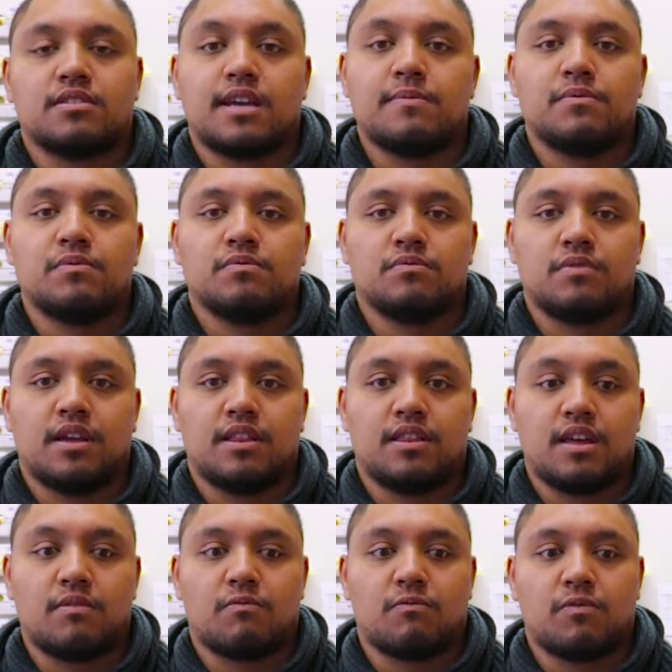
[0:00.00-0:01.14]
a table,
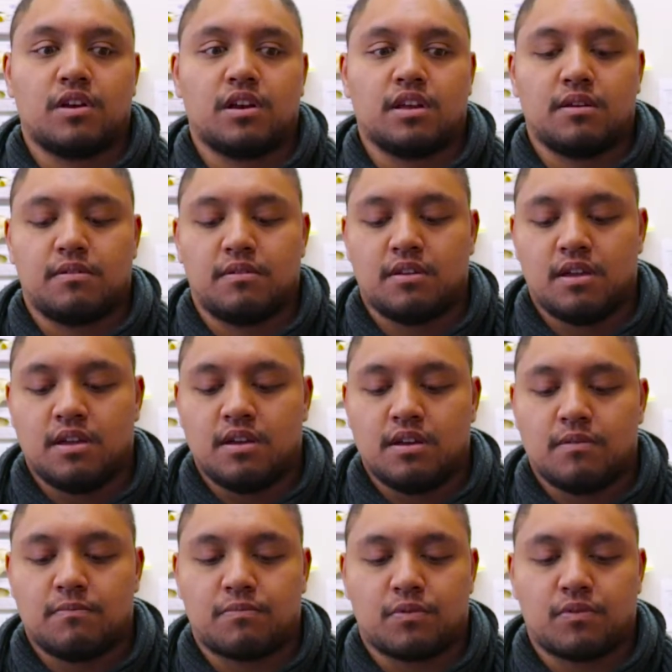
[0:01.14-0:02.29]
and that really
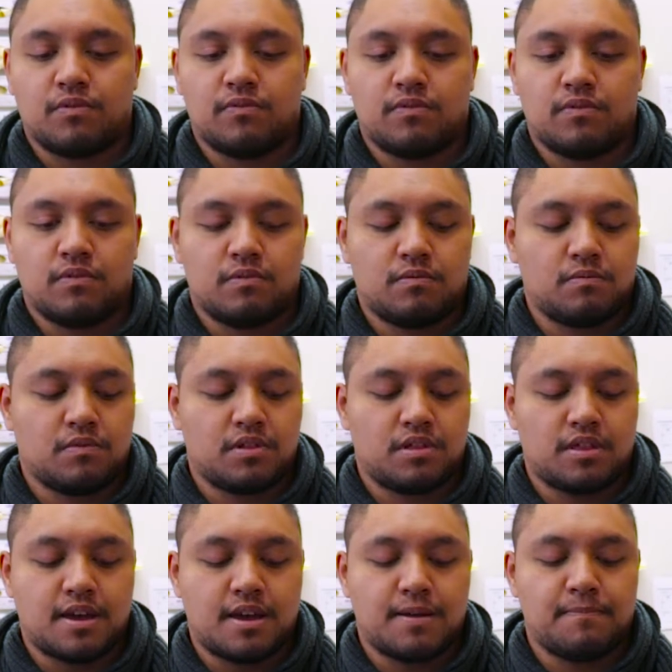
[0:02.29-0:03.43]
improved
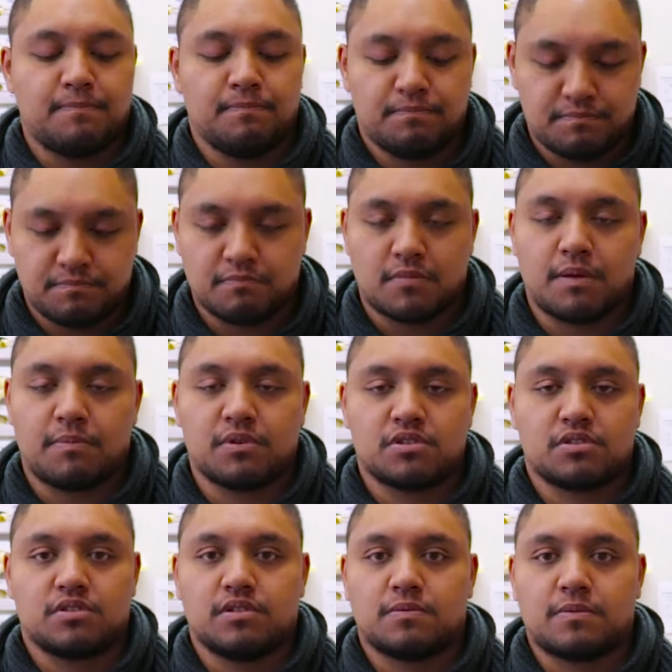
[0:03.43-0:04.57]
with my
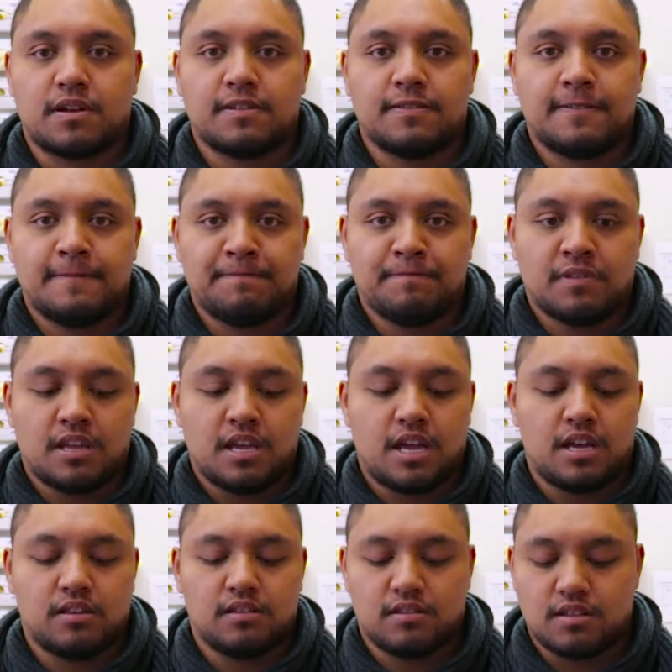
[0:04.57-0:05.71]
posture as well.
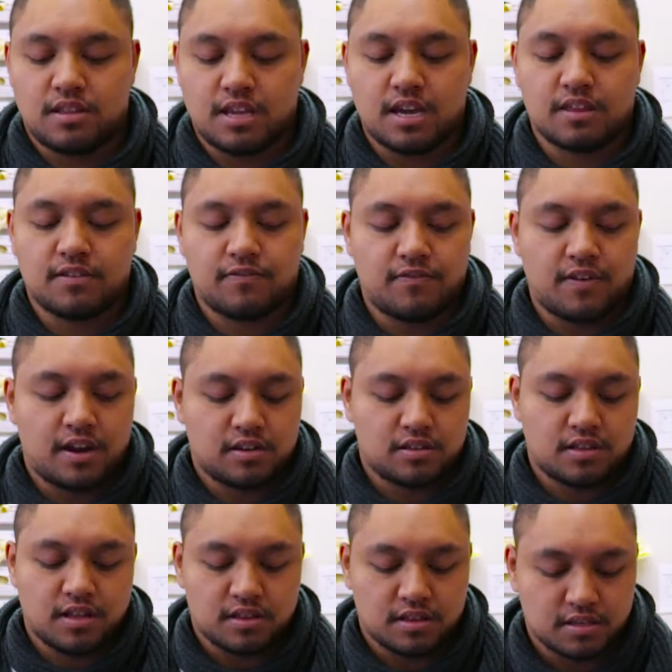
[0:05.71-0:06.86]
And the other
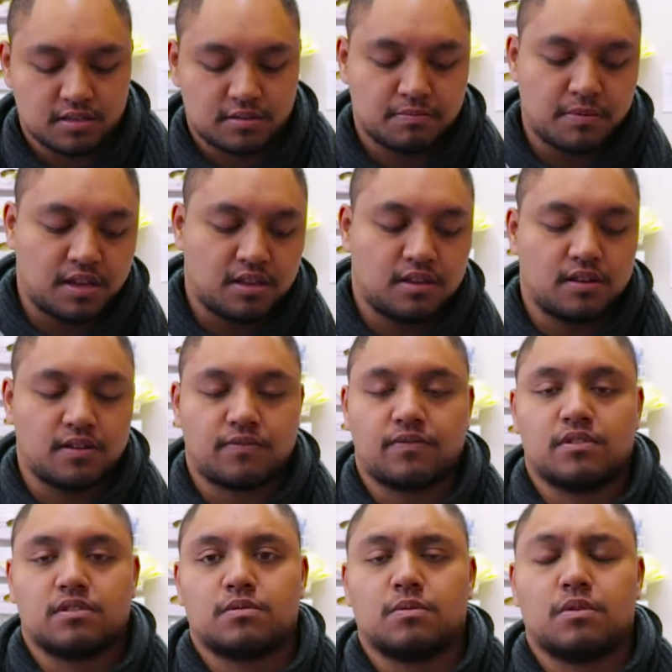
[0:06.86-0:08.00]
fact that this made the
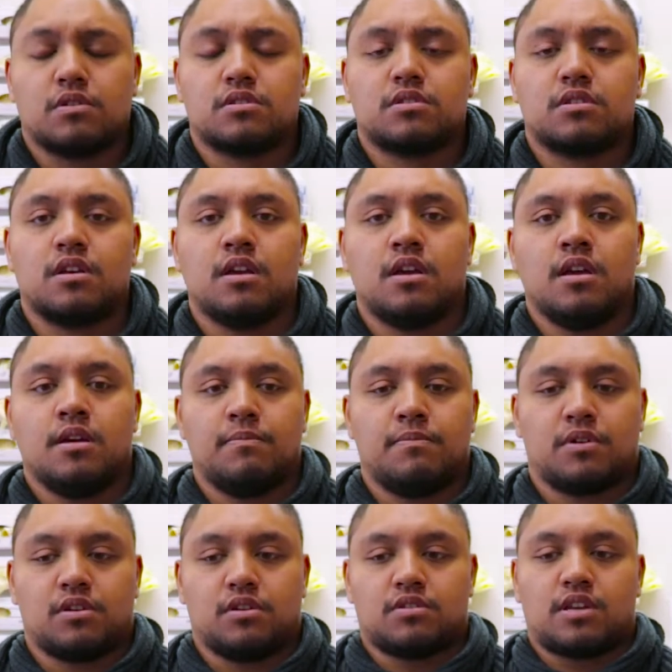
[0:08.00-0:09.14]
difference was
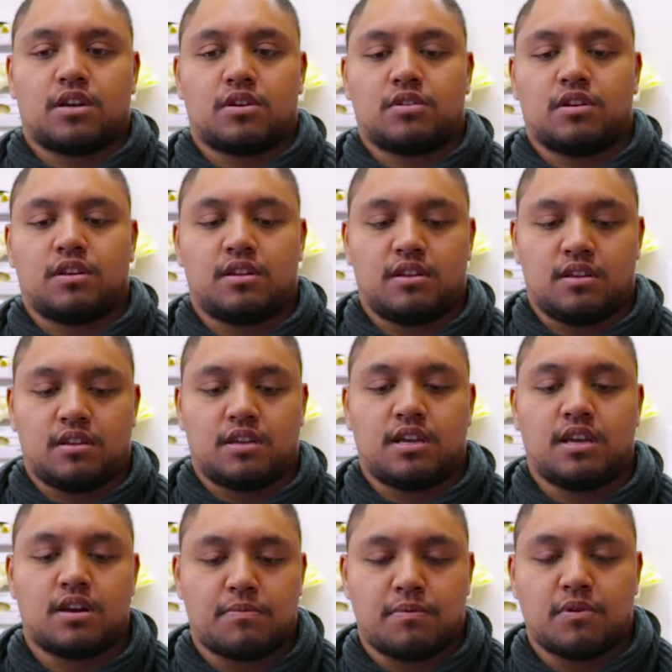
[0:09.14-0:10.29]
because I could
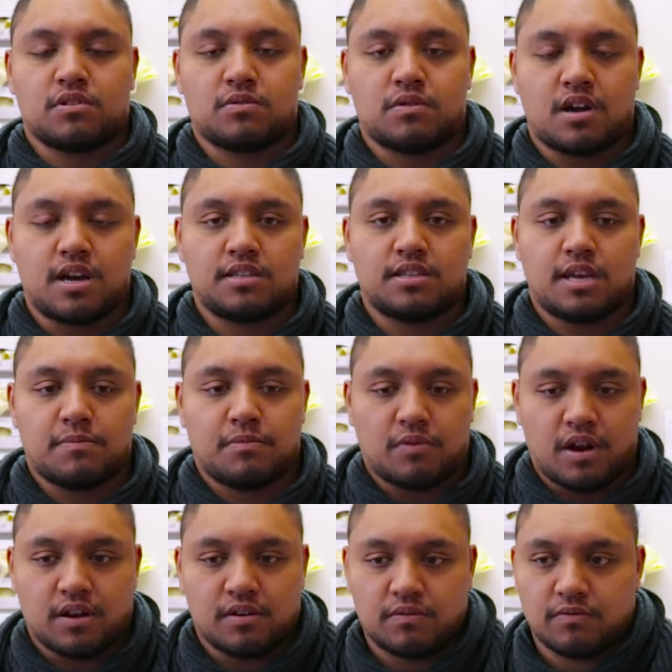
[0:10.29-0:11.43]
get up onto a high
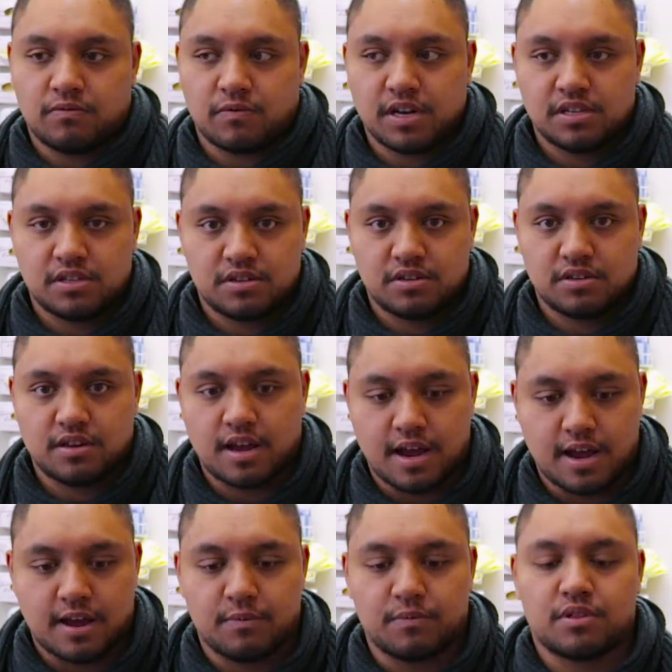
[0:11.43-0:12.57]
table and reach.
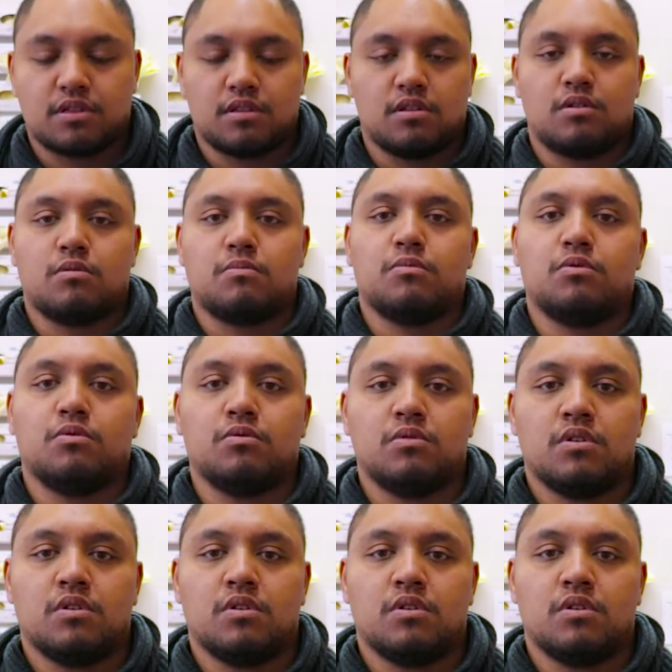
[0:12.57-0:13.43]
With the normal